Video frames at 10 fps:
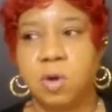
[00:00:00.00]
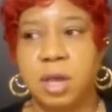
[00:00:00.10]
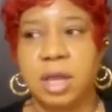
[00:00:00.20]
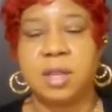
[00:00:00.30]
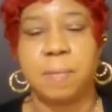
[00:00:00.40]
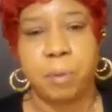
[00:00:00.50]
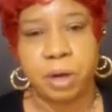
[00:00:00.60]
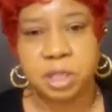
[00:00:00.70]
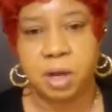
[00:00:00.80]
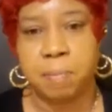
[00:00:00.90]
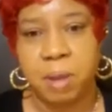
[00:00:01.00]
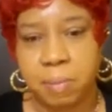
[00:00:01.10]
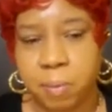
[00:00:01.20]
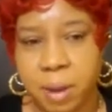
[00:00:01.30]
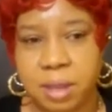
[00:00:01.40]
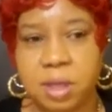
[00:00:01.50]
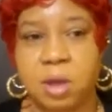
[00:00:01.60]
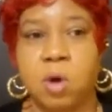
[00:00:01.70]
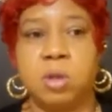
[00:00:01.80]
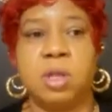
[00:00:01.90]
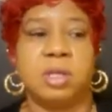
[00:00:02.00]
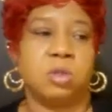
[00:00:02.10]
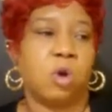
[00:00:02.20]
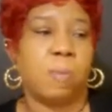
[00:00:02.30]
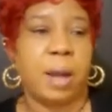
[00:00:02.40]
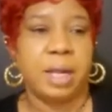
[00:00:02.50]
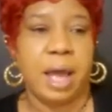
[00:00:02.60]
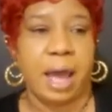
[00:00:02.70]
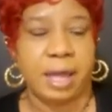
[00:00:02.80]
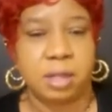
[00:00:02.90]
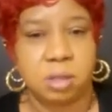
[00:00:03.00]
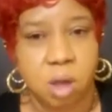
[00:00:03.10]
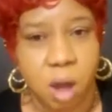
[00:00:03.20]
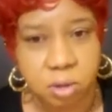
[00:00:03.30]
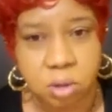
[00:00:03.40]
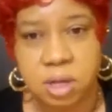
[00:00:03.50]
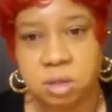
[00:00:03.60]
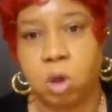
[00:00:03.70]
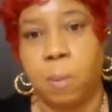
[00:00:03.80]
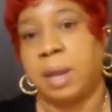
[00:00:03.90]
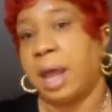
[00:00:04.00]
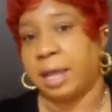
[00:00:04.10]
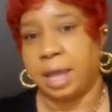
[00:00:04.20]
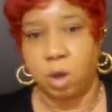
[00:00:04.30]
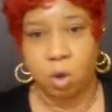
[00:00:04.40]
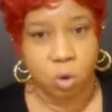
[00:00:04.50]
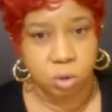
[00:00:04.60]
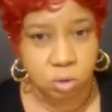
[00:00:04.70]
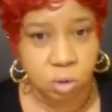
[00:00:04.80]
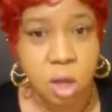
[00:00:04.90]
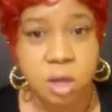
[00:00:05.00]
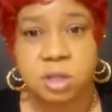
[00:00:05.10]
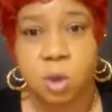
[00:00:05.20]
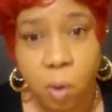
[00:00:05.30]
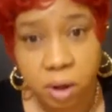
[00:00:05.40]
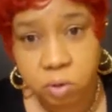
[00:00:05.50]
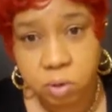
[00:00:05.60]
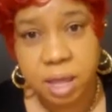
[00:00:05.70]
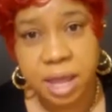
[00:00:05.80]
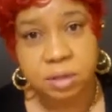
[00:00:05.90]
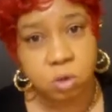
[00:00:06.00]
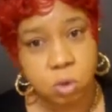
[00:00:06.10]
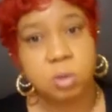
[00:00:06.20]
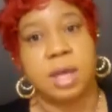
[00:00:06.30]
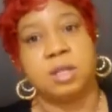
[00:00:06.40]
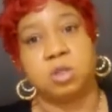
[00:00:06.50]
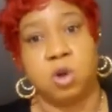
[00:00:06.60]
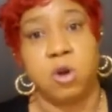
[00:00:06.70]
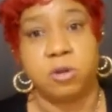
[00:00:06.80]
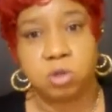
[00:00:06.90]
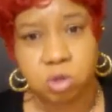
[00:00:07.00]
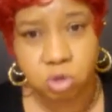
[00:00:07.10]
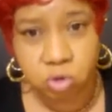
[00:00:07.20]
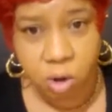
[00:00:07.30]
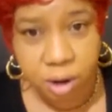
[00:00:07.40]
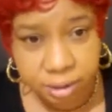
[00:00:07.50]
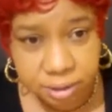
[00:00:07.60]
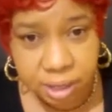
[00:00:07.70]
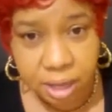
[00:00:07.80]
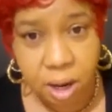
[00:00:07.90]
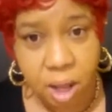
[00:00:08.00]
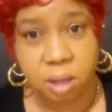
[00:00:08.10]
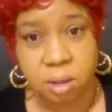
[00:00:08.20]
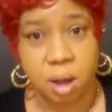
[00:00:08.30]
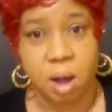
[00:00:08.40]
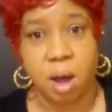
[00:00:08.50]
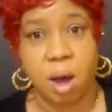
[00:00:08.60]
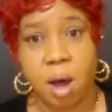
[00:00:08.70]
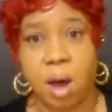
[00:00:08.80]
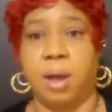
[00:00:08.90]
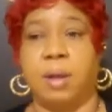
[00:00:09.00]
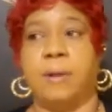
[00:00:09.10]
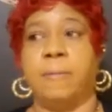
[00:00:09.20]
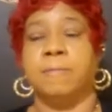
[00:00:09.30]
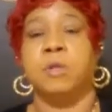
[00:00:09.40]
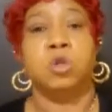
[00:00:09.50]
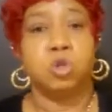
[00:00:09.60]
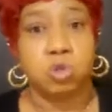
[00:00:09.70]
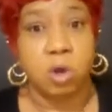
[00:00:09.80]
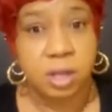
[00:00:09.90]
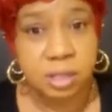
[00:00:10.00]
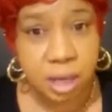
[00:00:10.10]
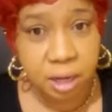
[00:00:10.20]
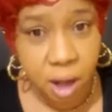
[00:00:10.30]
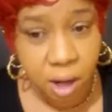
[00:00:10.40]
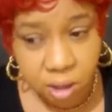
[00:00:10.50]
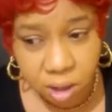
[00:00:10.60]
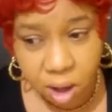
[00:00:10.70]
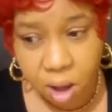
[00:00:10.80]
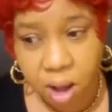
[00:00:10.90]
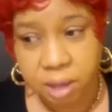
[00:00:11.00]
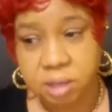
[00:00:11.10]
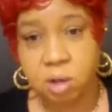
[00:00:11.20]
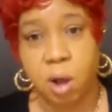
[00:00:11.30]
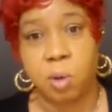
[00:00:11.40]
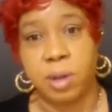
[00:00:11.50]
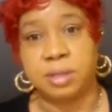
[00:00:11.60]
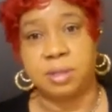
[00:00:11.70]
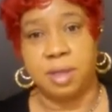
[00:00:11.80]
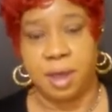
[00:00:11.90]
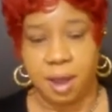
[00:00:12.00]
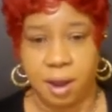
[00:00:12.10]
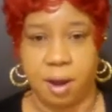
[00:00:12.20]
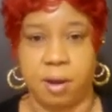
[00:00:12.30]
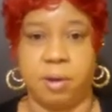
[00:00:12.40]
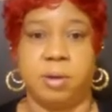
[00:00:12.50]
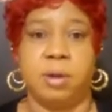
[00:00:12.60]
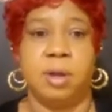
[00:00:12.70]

in depression, people might think, oh, there's nobody I can talk to, there's nobody I can go to. So what do? They turn to drugs and alcohol. Drugs and alcohol is always there.